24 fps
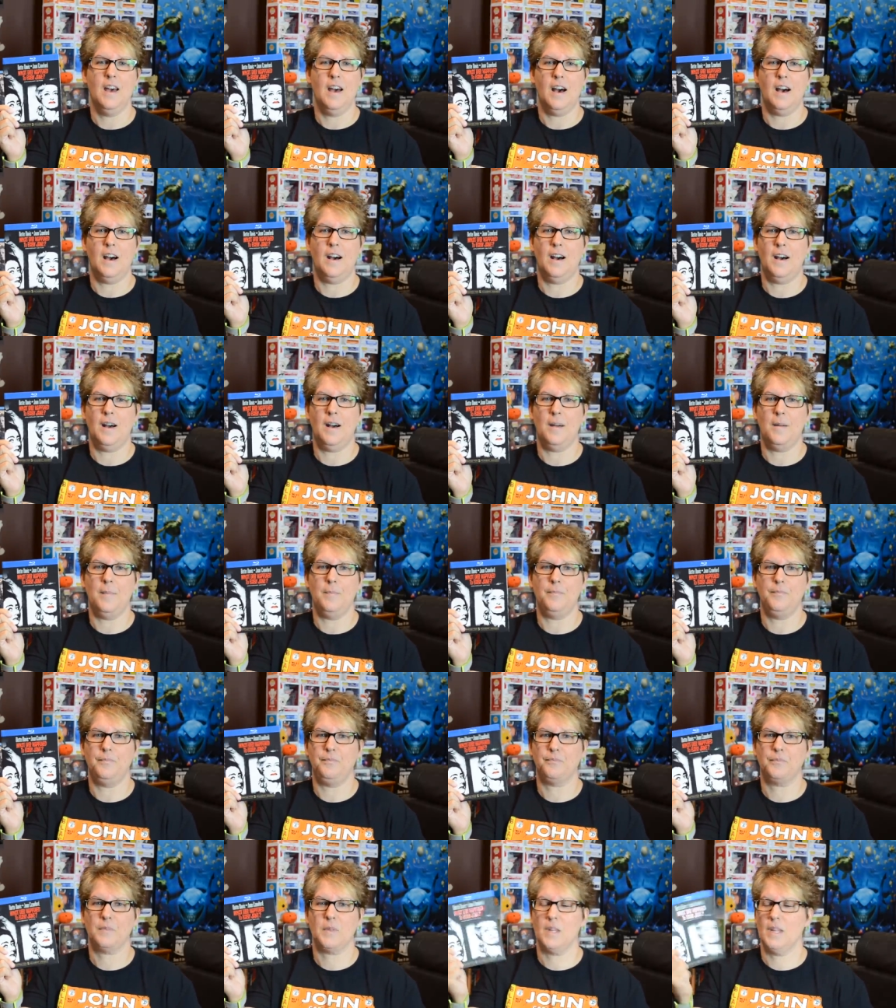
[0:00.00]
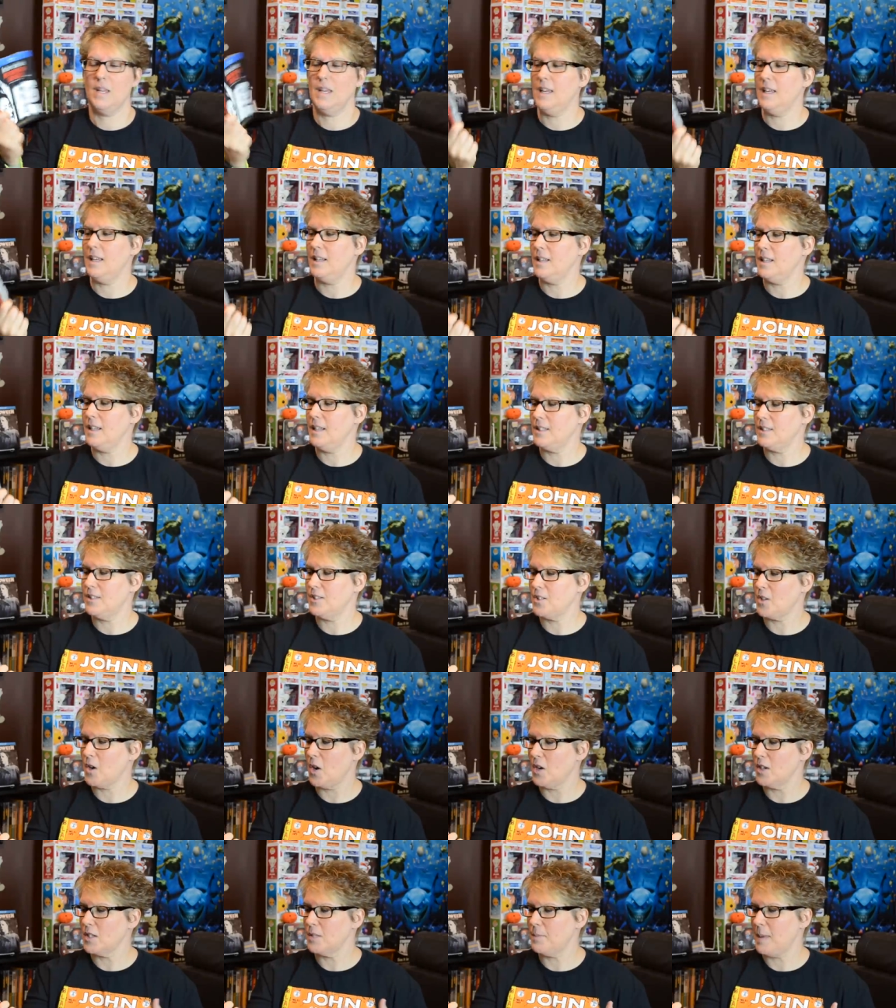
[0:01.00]
It
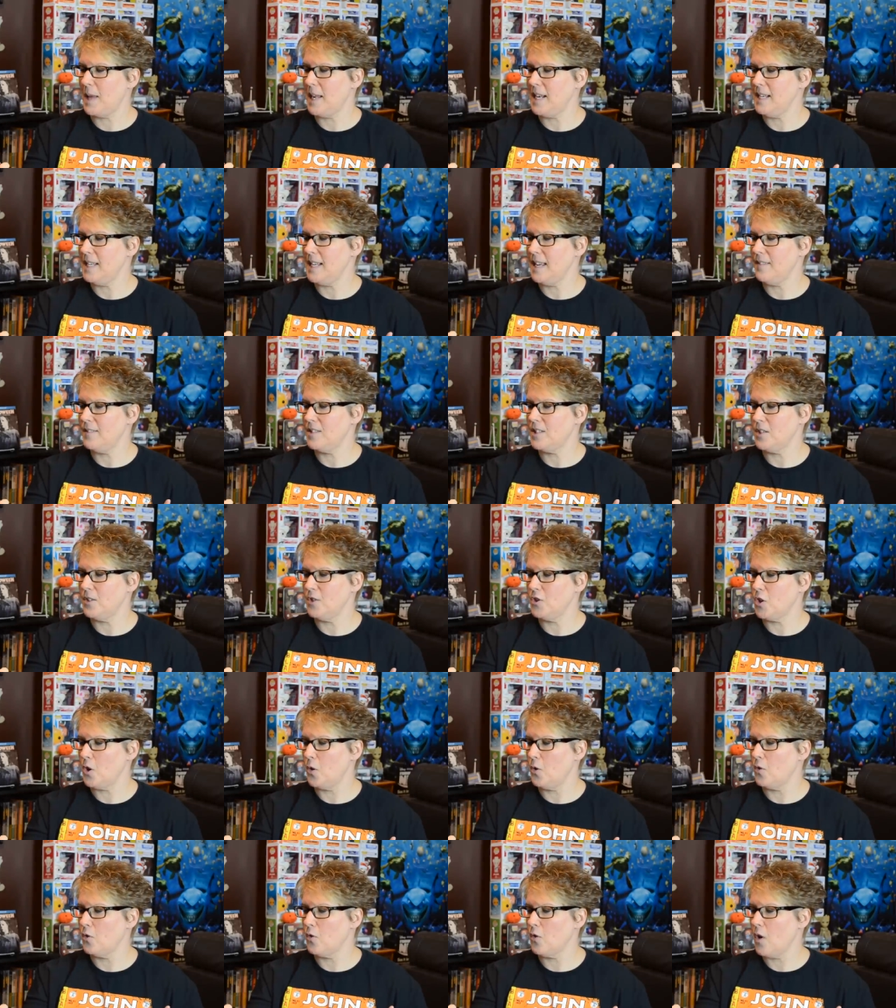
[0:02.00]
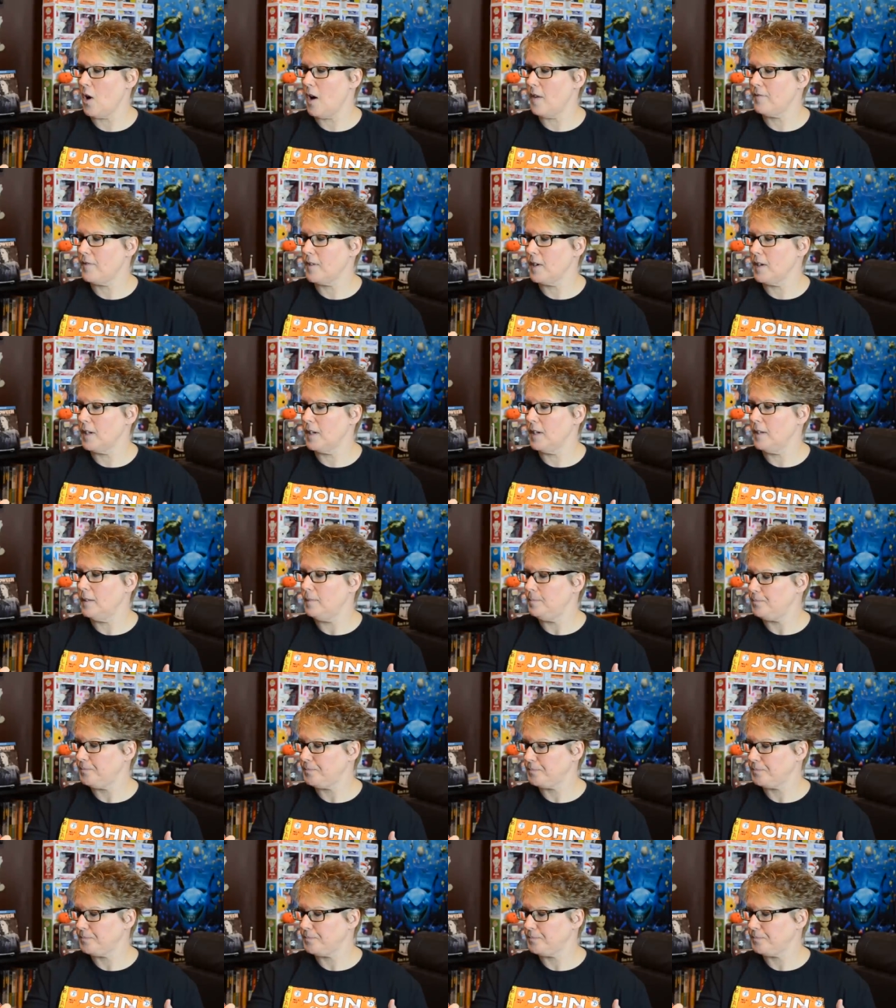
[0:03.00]
stars Bette Davis and Joan Crawford.